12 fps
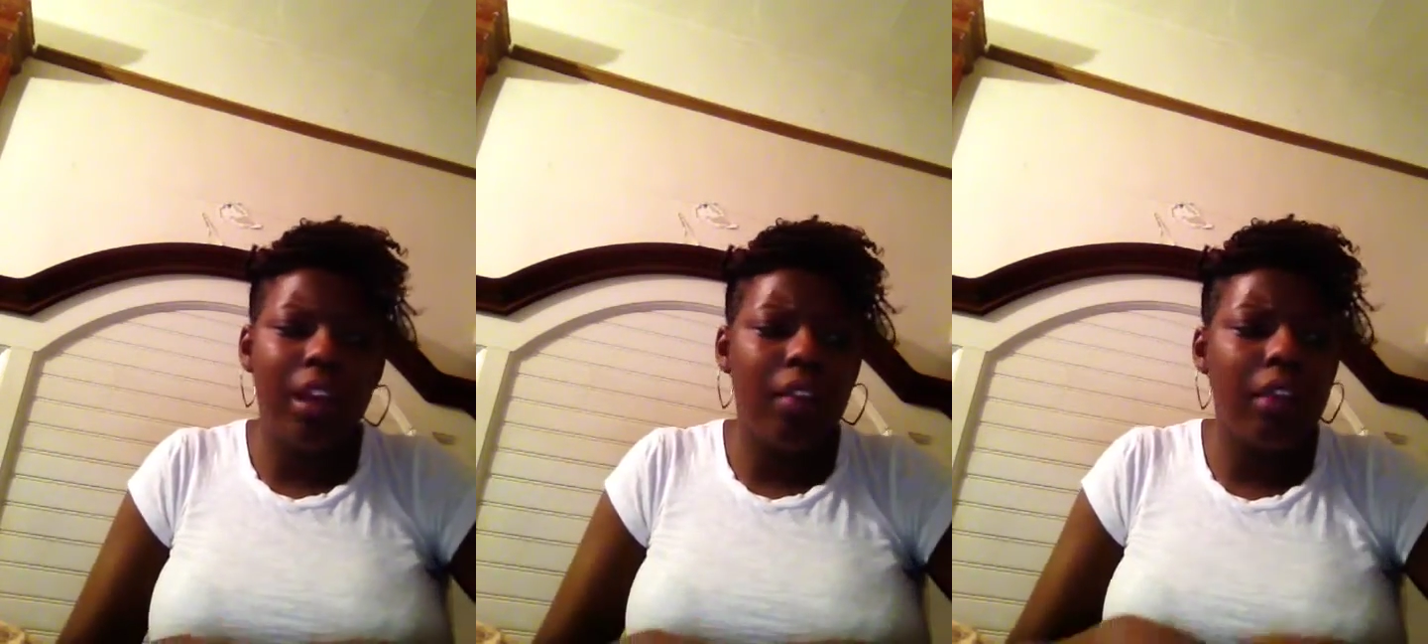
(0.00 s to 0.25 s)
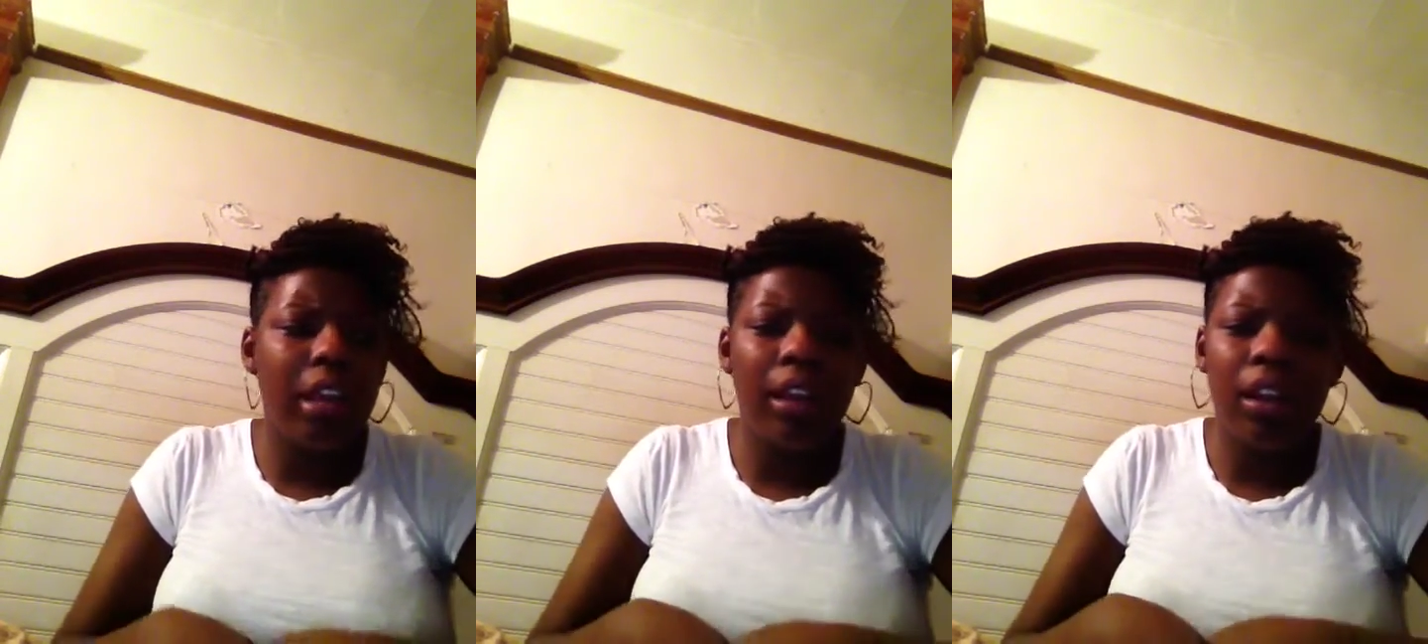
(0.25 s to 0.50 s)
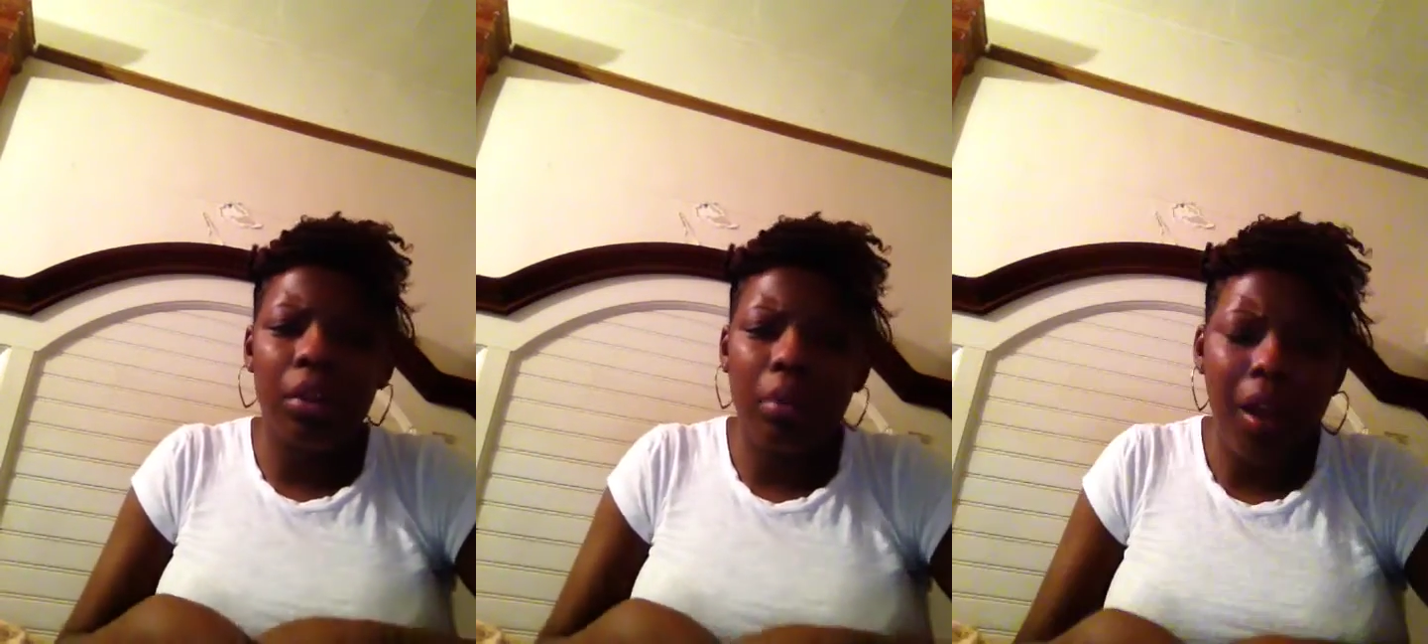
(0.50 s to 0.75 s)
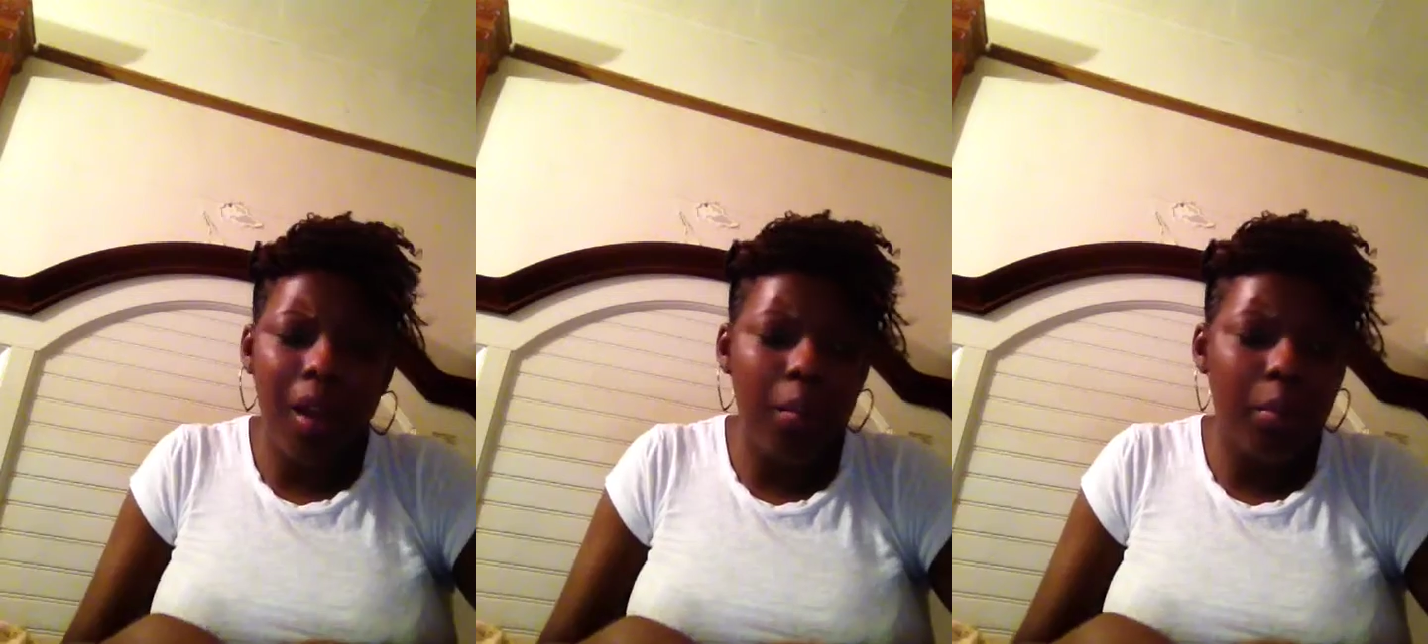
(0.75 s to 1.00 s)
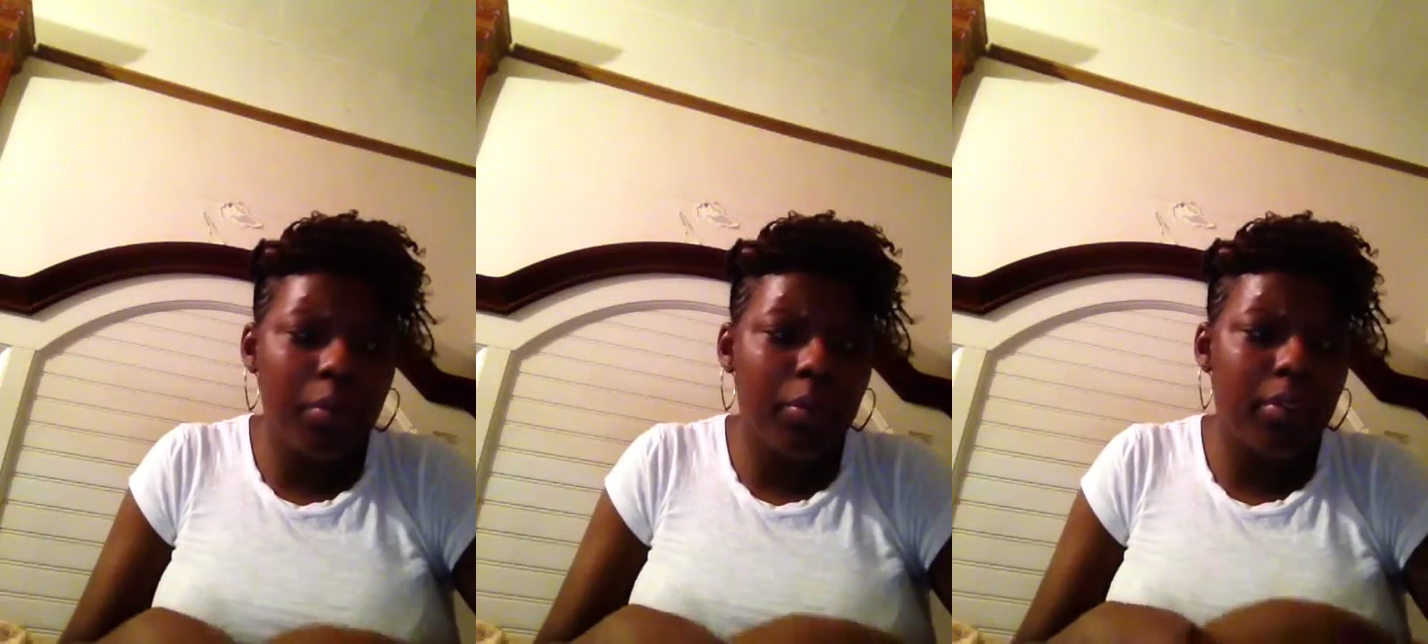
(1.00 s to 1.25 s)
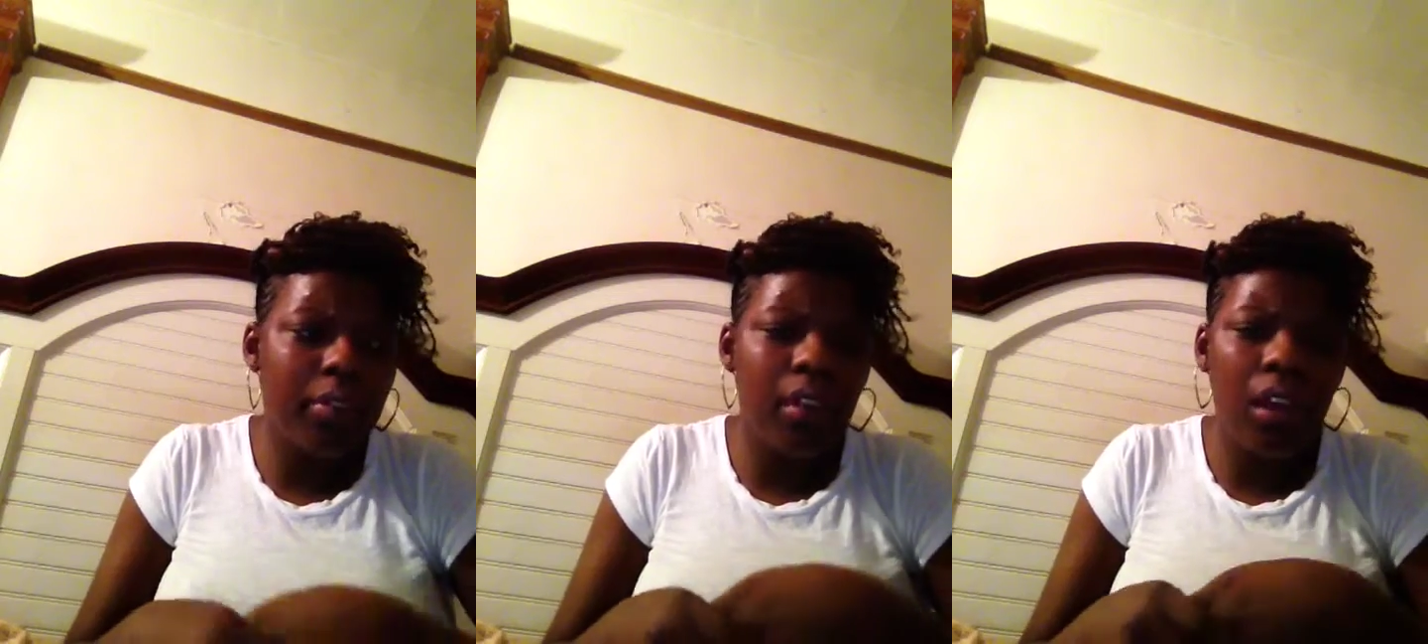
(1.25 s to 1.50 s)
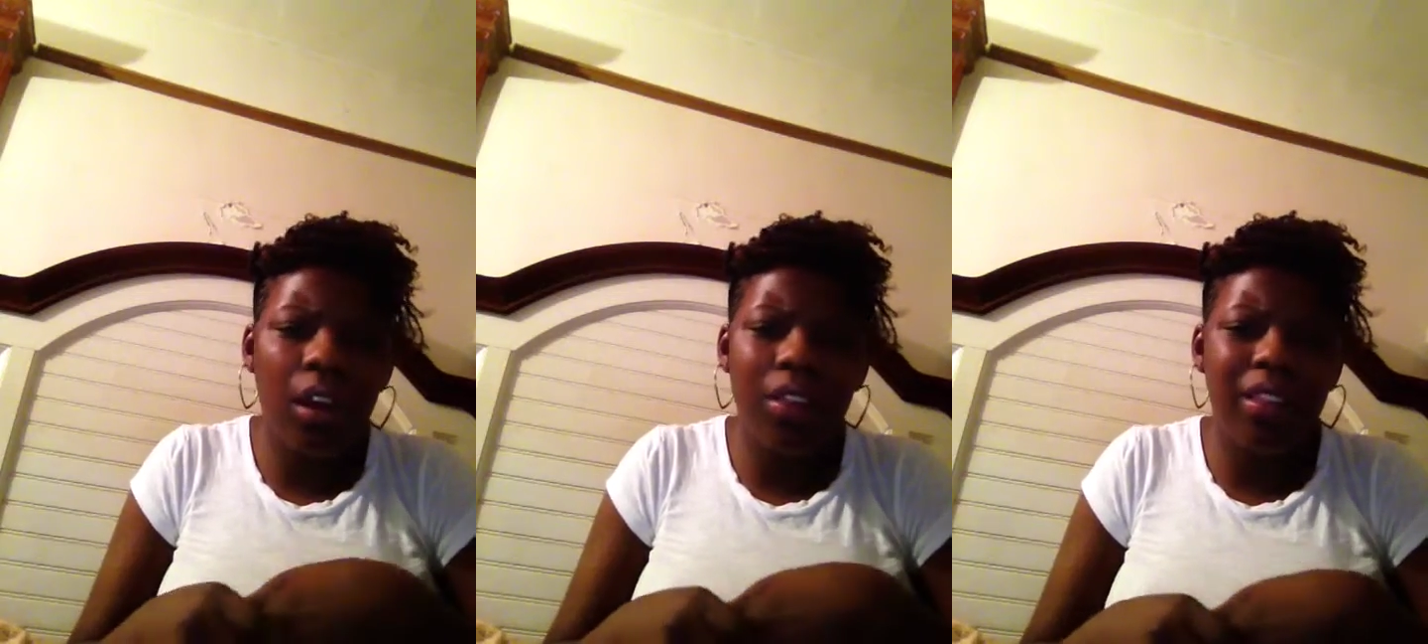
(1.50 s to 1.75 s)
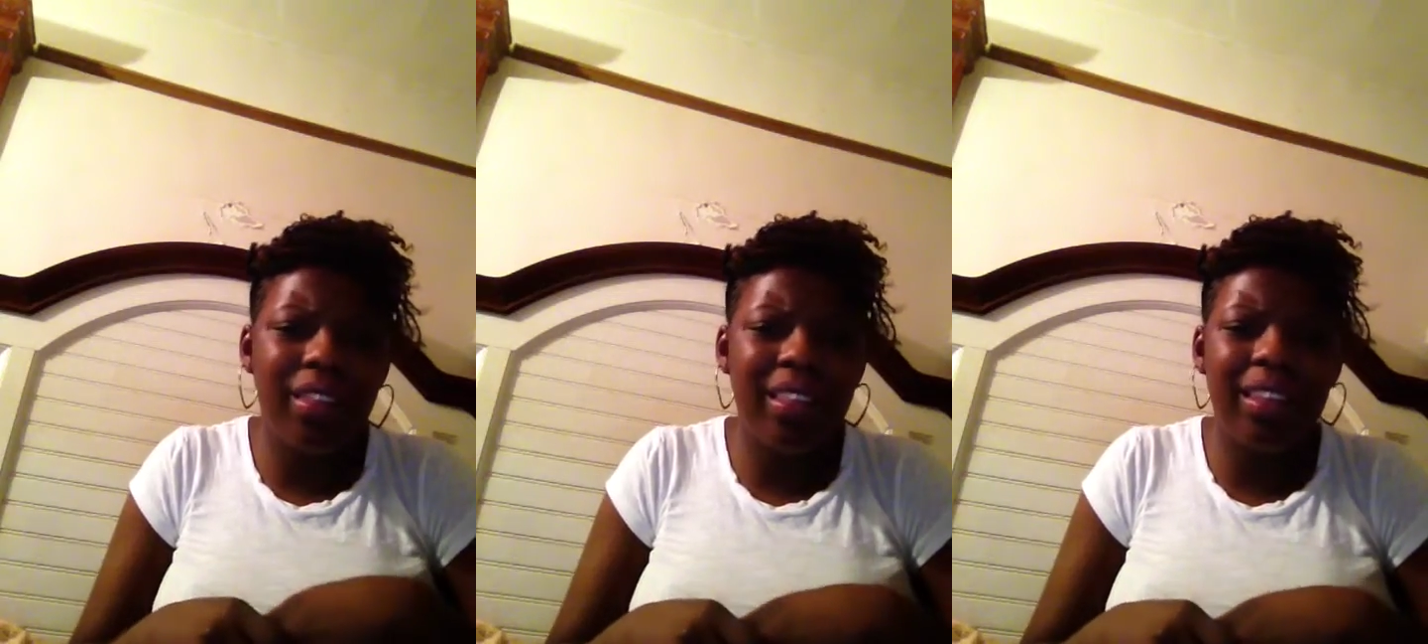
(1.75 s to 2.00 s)
I haven't had any problems
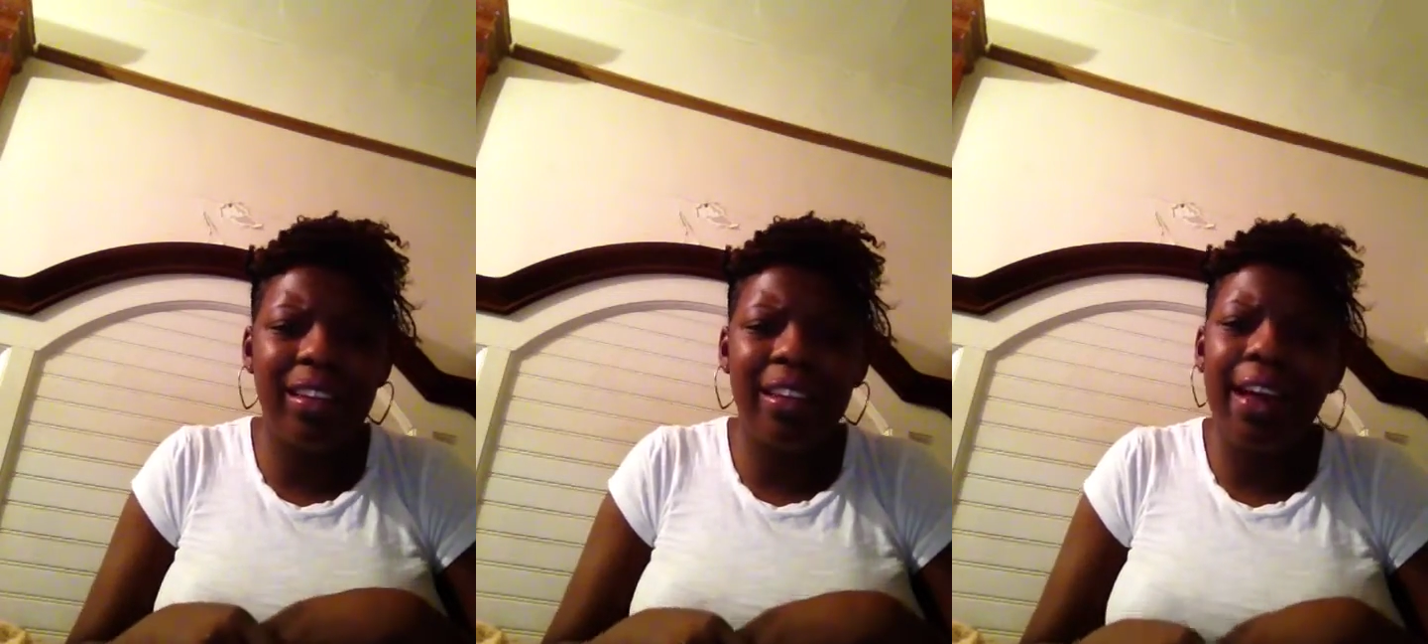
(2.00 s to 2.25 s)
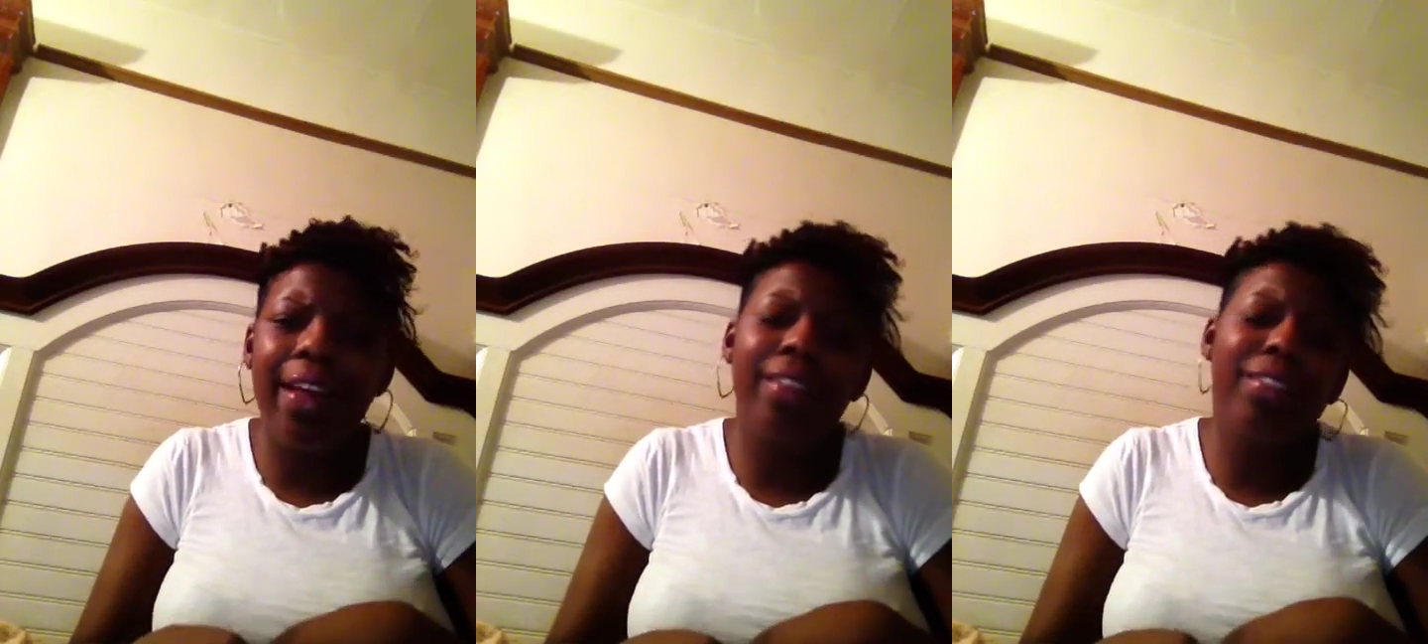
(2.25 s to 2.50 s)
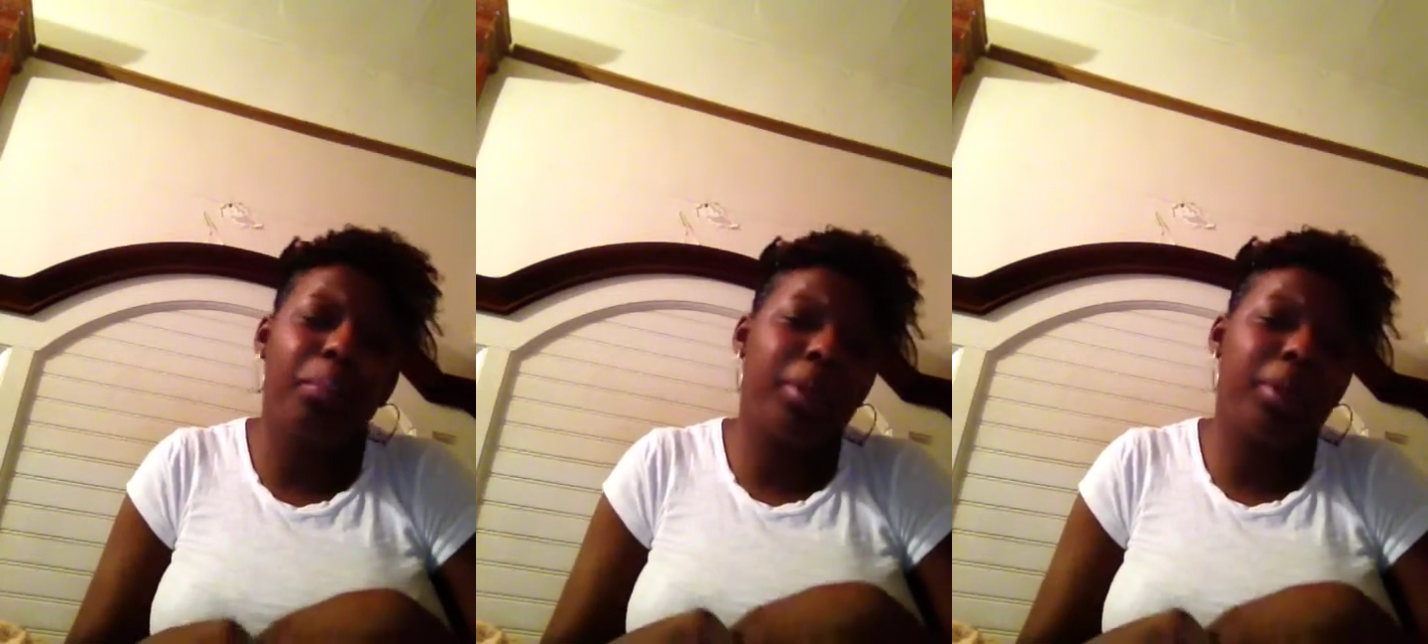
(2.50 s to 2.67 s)
other than the knots.